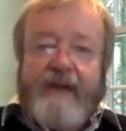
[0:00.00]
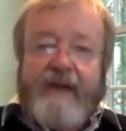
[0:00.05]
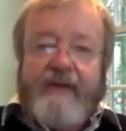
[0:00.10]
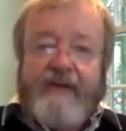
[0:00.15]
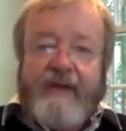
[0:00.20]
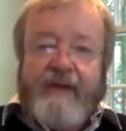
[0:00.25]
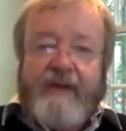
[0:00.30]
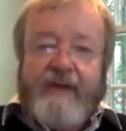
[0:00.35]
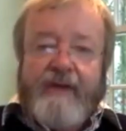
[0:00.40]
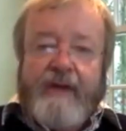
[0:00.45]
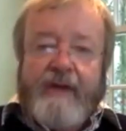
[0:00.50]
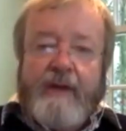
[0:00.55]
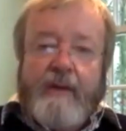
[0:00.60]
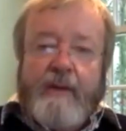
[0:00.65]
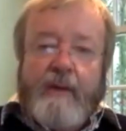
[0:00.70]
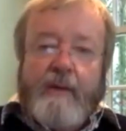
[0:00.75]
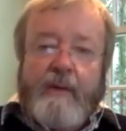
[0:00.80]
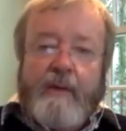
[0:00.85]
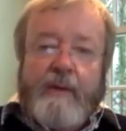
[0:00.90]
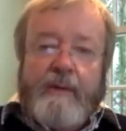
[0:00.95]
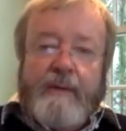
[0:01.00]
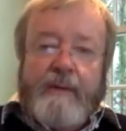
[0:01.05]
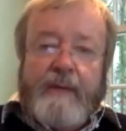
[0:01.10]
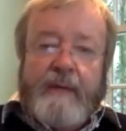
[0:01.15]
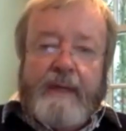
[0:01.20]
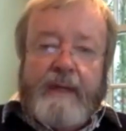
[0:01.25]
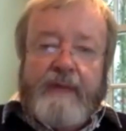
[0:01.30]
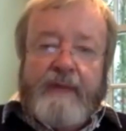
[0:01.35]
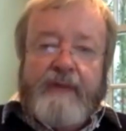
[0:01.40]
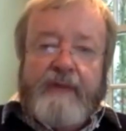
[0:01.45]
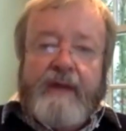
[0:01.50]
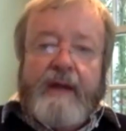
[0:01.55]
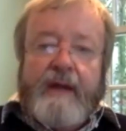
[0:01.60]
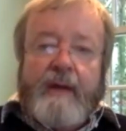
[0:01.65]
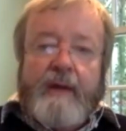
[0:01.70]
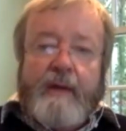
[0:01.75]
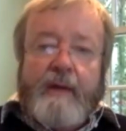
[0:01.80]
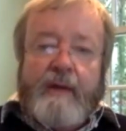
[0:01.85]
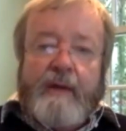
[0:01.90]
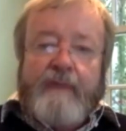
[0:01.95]
says, what we mean is
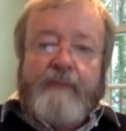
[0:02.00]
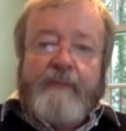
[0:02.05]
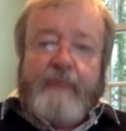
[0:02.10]
we've